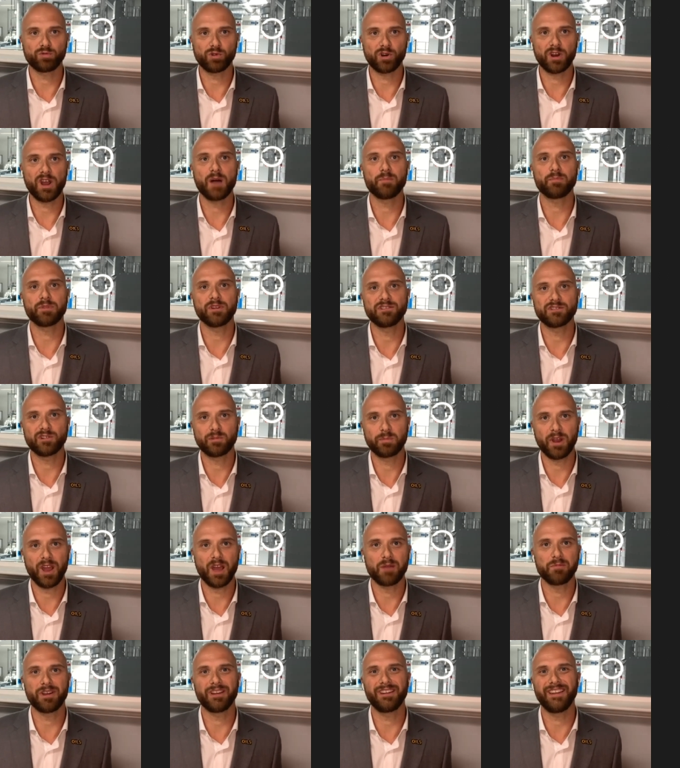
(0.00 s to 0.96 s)
where companies are
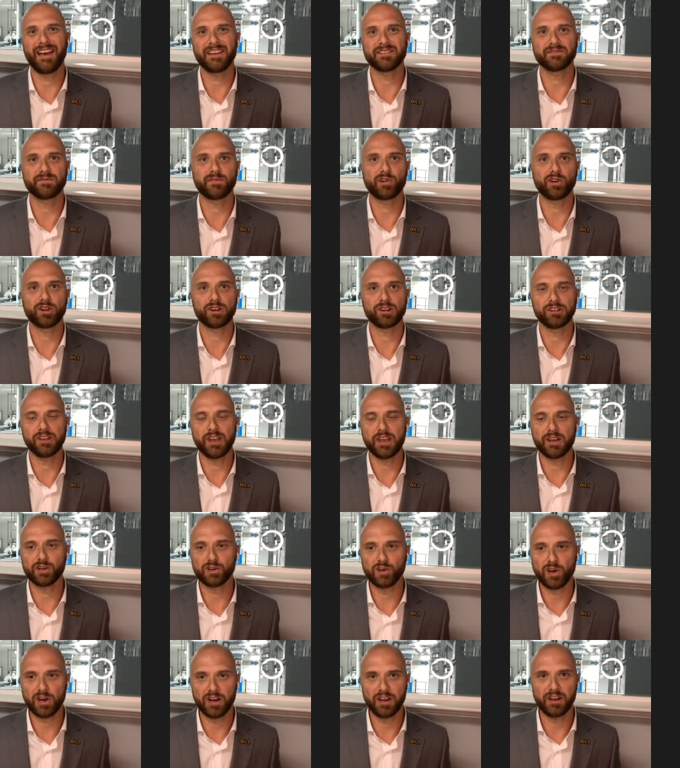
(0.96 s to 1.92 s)
becoming less vertically
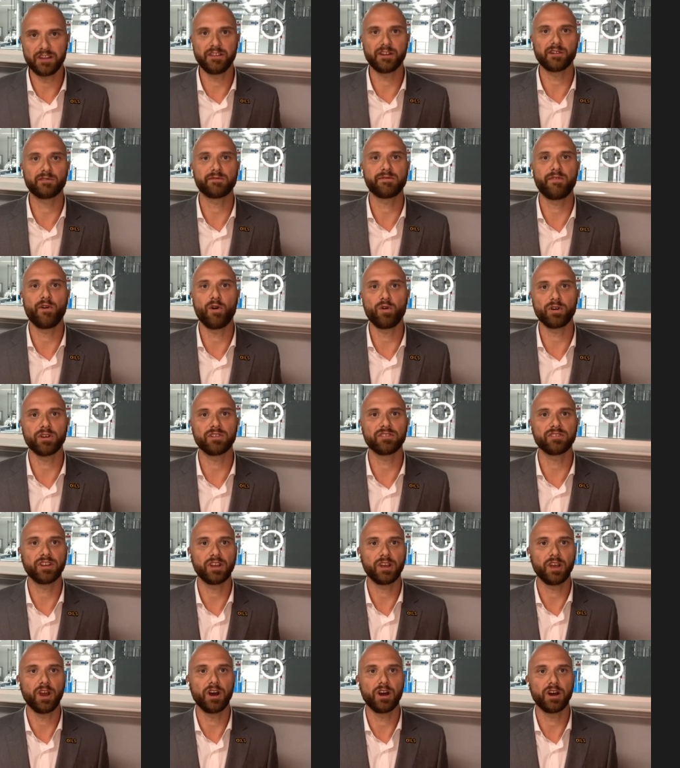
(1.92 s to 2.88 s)
integrated and they're
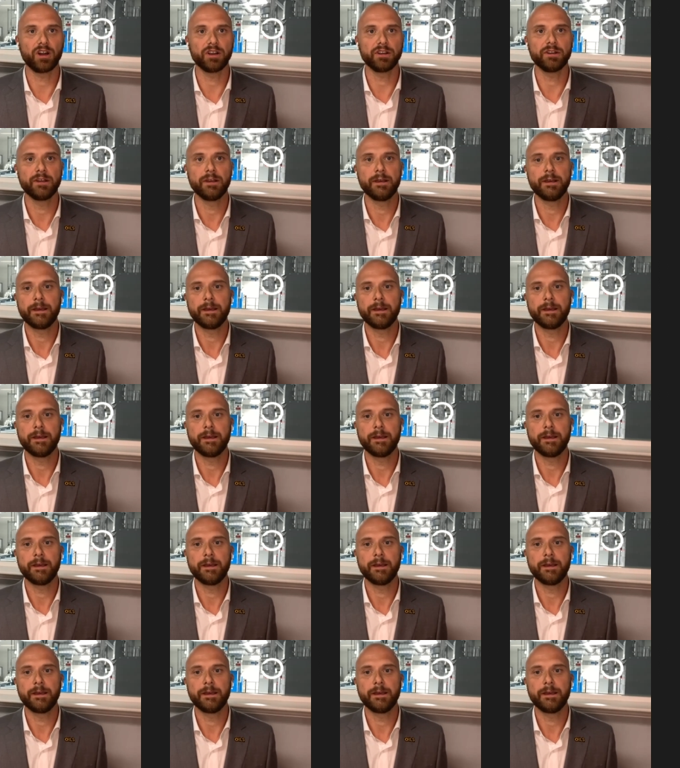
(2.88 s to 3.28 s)
focusing on